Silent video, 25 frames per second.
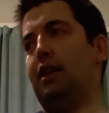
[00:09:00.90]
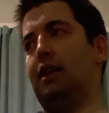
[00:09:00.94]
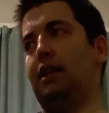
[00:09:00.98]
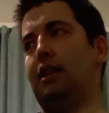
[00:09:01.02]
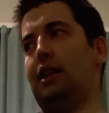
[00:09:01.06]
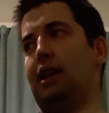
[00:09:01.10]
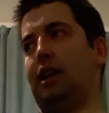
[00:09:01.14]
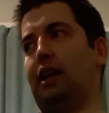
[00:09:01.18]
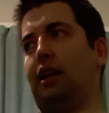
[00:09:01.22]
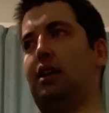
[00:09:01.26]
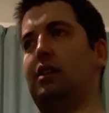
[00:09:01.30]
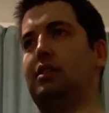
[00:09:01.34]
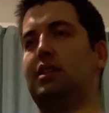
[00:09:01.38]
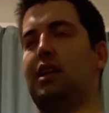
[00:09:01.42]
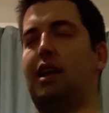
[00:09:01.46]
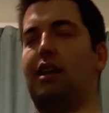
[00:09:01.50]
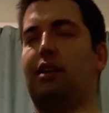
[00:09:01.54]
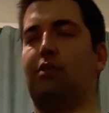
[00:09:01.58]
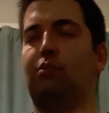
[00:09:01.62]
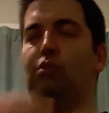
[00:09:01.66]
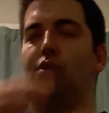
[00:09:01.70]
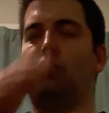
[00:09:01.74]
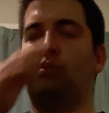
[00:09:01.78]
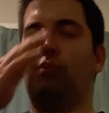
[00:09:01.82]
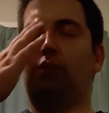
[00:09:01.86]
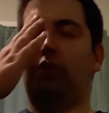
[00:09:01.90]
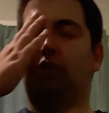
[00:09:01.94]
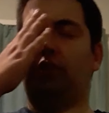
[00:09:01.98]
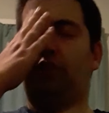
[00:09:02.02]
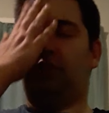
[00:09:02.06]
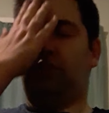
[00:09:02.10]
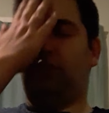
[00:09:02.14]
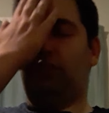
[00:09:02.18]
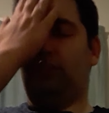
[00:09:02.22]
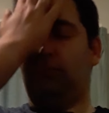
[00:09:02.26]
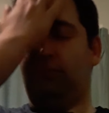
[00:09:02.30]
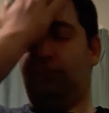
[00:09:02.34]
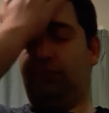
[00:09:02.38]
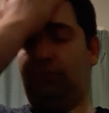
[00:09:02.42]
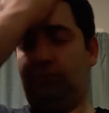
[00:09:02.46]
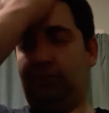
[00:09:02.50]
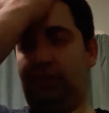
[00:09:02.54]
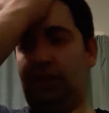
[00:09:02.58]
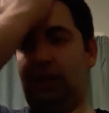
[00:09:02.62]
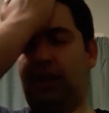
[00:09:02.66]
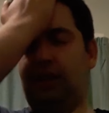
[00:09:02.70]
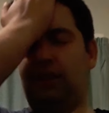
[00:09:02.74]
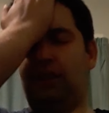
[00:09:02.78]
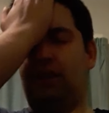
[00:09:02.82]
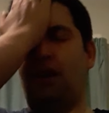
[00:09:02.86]
like I said, it won with
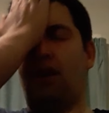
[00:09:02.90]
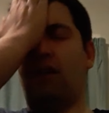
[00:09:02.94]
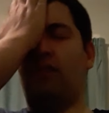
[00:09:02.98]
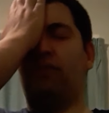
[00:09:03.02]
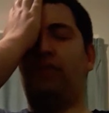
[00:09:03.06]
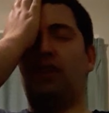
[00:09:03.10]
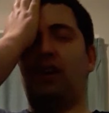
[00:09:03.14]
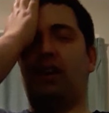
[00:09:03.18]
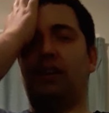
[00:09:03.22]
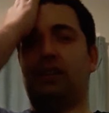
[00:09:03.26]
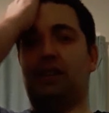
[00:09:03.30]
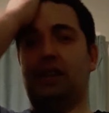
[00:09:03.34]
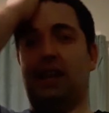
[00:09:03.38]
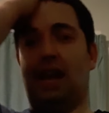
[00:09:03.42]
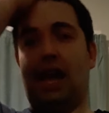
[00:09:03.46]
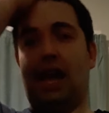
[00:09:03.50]
an awful lot in